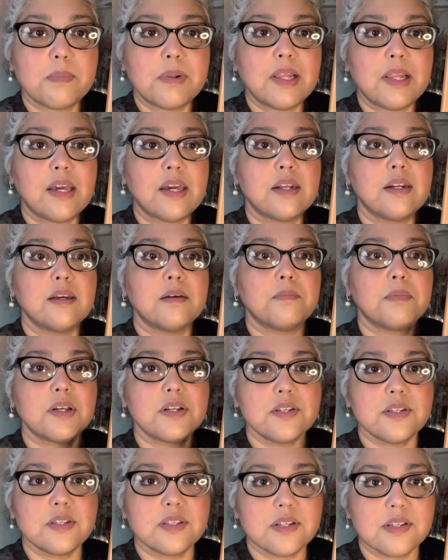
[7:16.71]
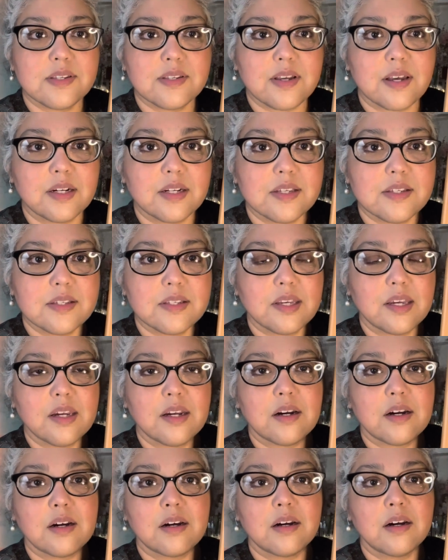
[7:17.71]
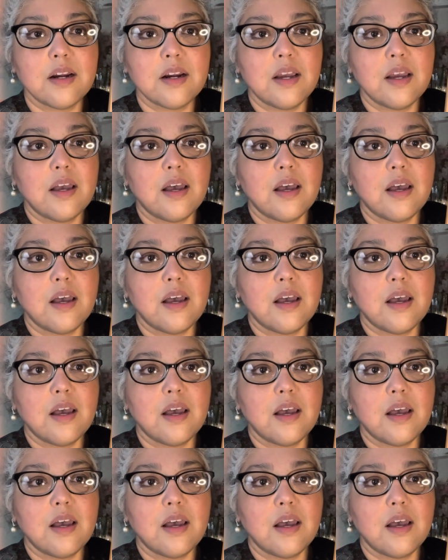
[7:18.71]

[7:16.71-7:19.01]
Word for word: planet, plus the sun is here,